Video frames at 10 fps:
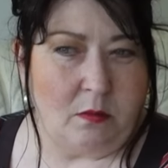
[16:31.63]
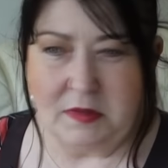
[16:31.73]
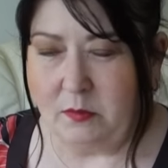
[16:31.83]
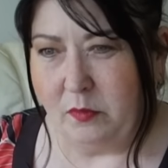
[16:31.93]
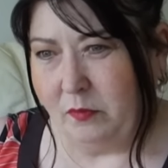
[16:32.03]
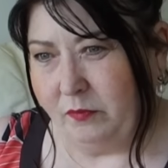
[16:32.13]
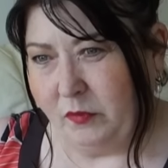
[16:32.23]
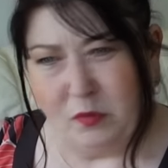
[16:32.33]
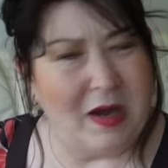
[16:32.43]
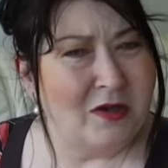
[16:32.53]
Or the,
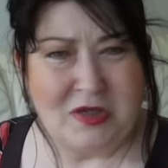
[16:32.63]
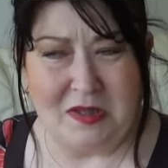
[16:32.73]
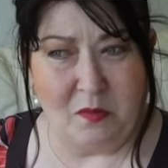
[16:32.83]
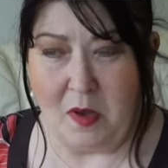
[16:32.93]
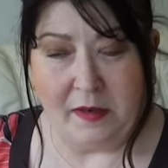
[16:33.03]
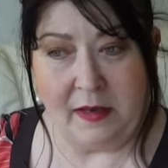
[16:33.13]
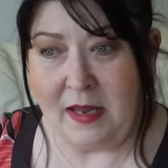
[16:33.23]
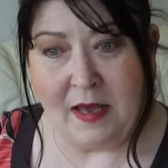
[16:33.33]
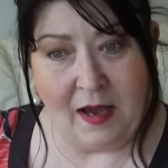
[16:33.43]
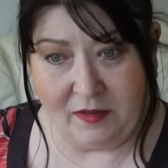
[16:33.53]
the, Actually, they weren't
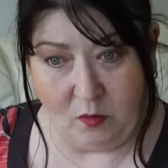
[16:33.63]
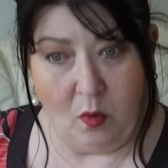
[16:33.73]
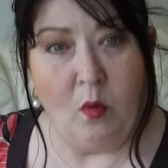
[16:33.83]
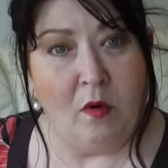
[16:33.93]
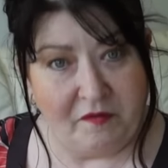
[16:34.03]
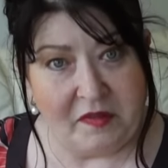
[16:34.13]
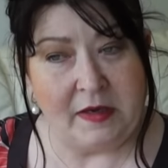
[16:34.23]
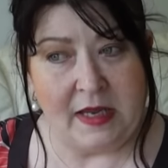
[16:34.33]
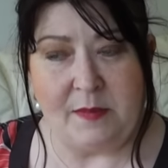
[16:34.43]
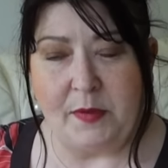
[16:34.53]
knee-high, they were
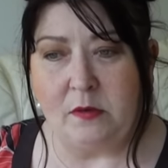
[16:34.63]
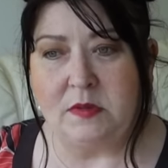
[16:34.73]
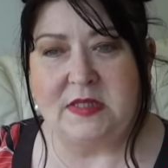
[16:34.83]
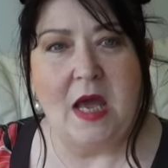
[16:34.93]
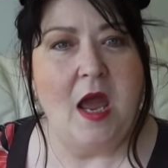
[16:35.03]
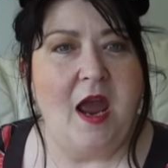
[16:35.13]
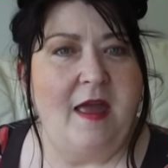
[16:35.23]
over-the-knee boots.